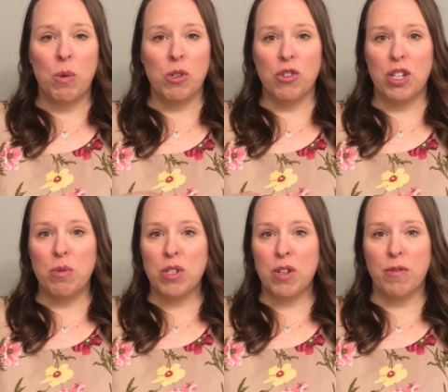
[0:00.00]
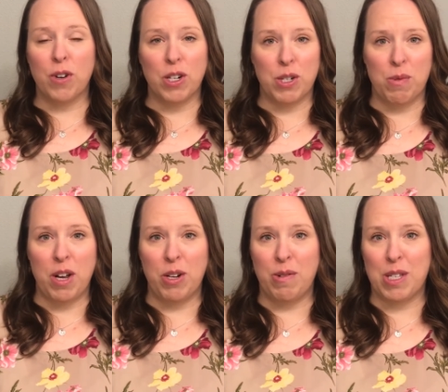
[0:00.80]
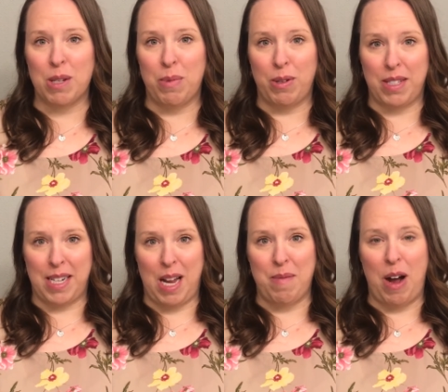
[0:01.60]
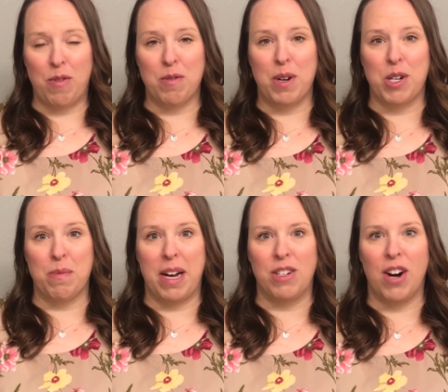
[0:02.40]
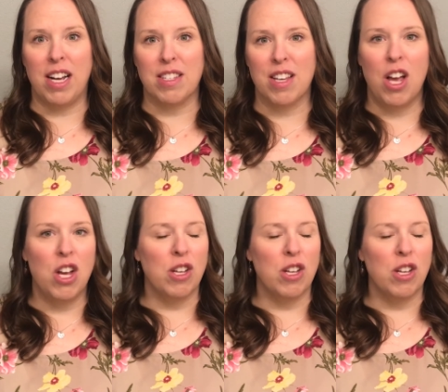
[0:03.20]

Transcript: Well, she was the first one who was supposed to come out from under my dress.